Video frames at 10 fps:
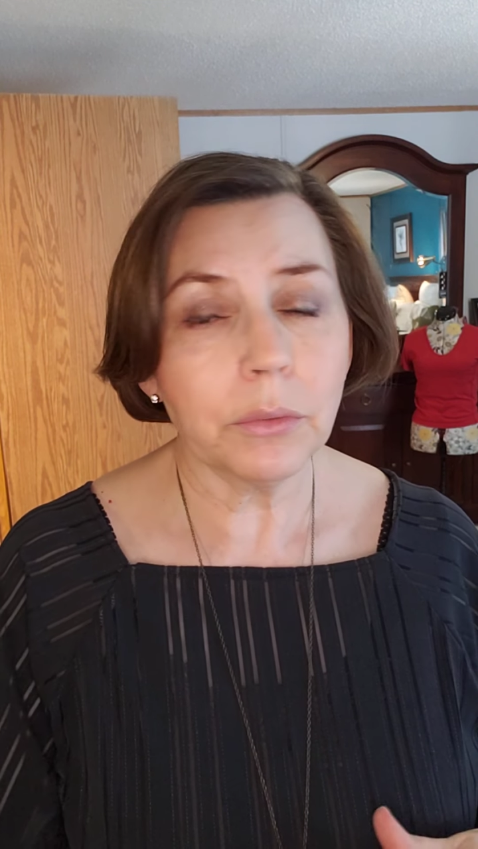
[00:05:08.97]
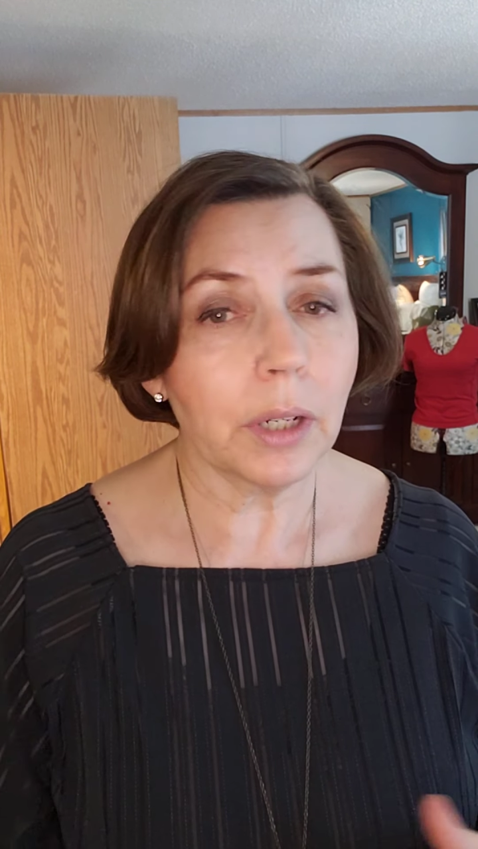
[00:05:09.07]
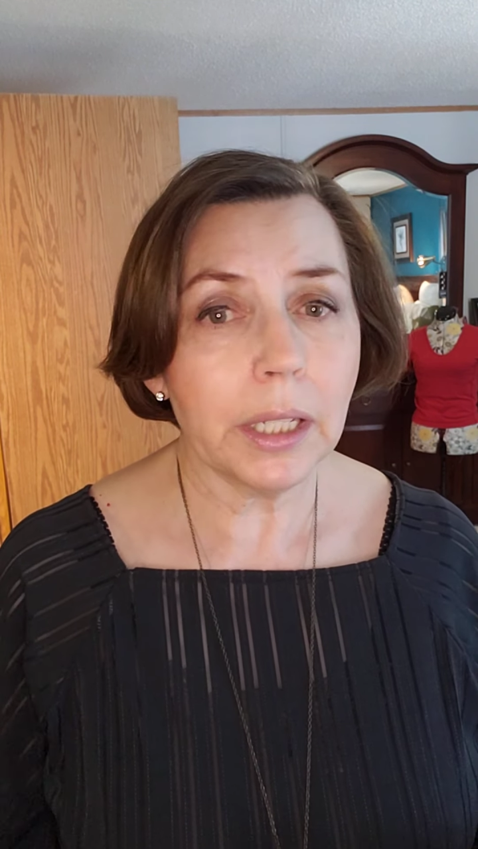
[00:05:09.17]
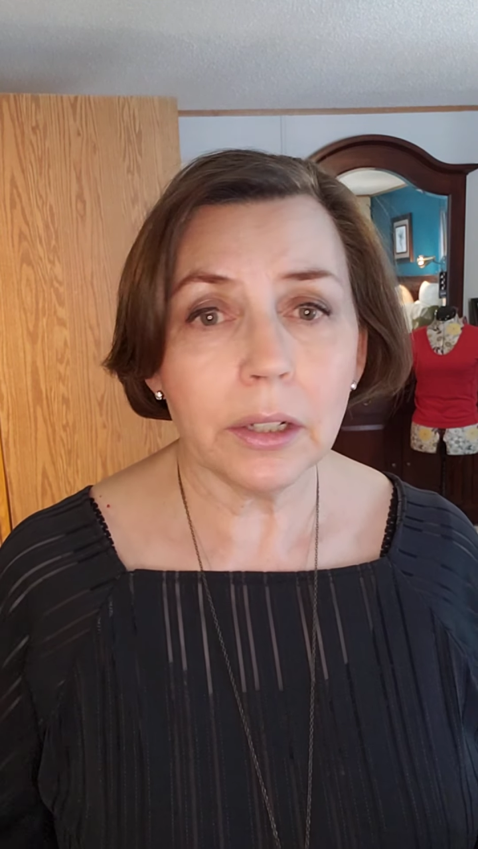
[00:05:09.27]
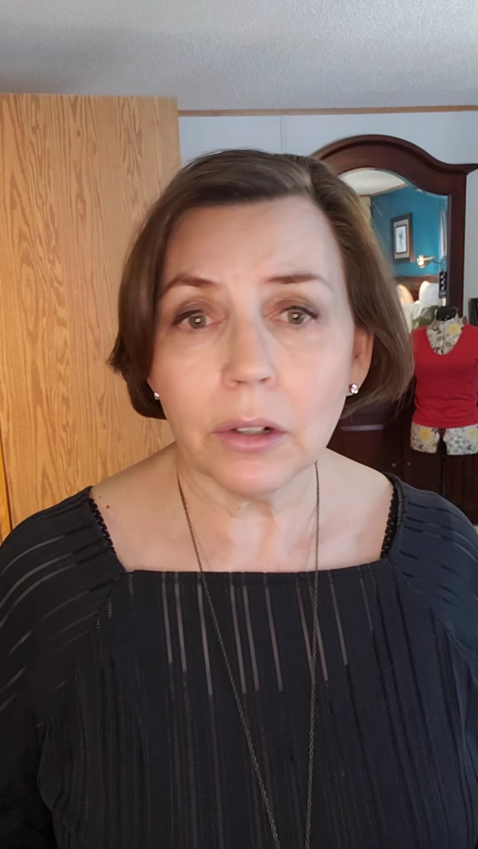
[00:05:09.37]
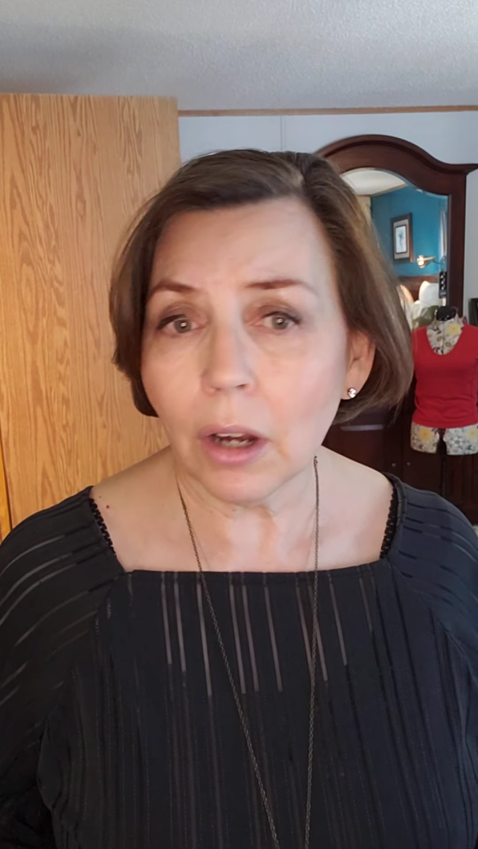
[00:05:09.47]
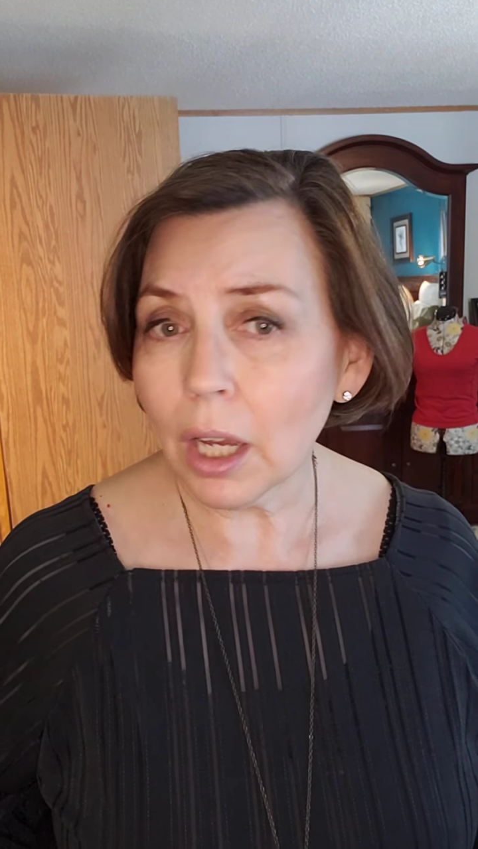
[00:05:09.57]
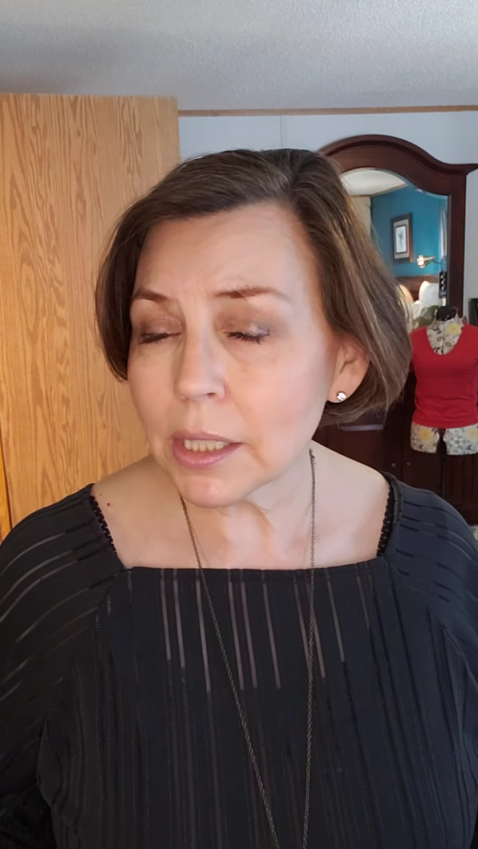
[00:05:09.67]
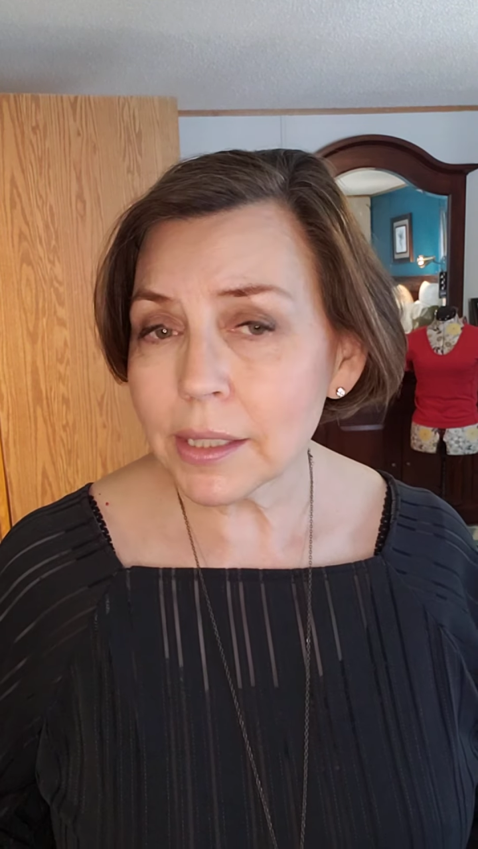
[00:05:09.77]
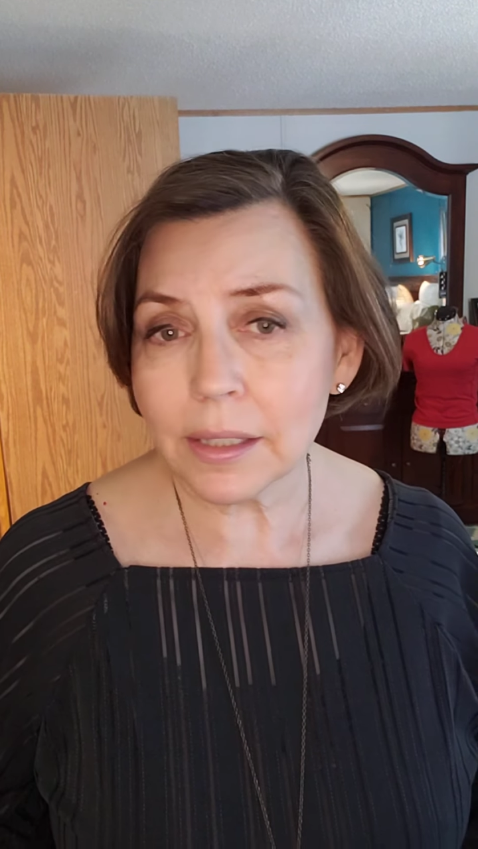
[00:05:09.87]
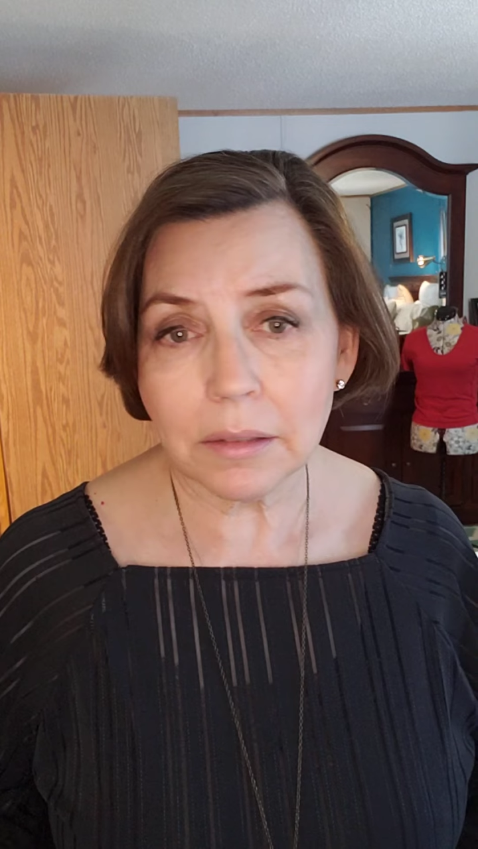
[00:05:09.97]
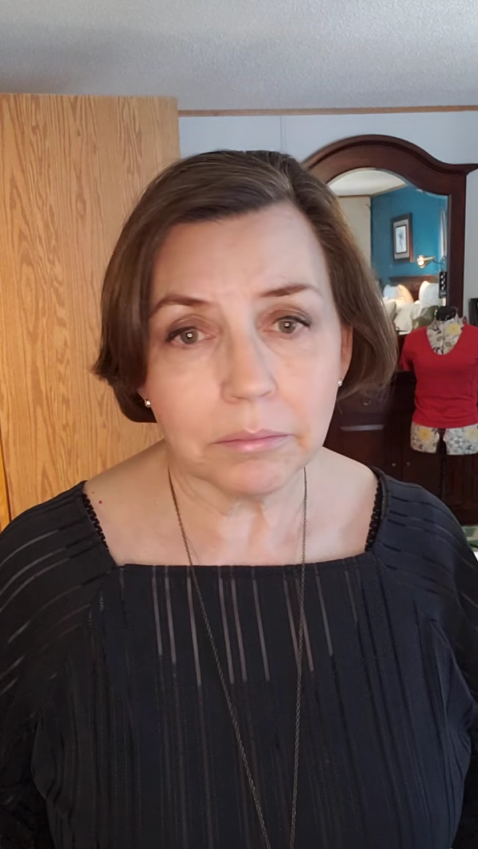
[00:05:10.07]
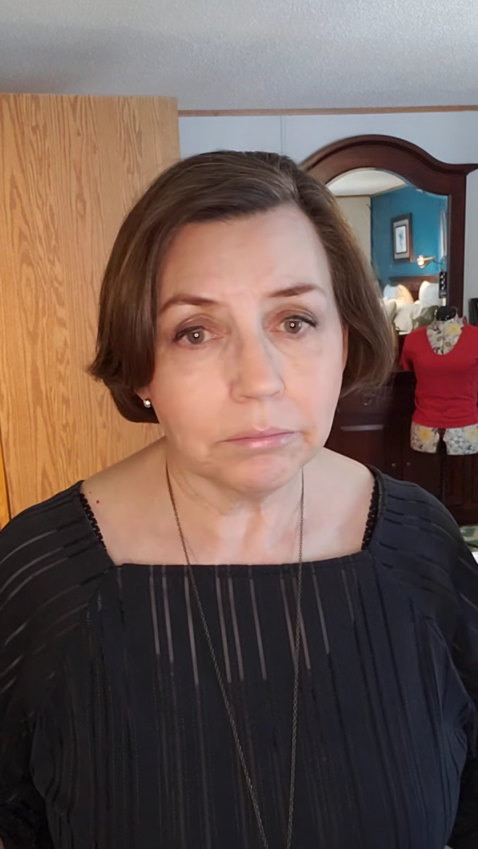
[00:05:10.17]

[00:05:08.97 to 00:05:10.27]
right across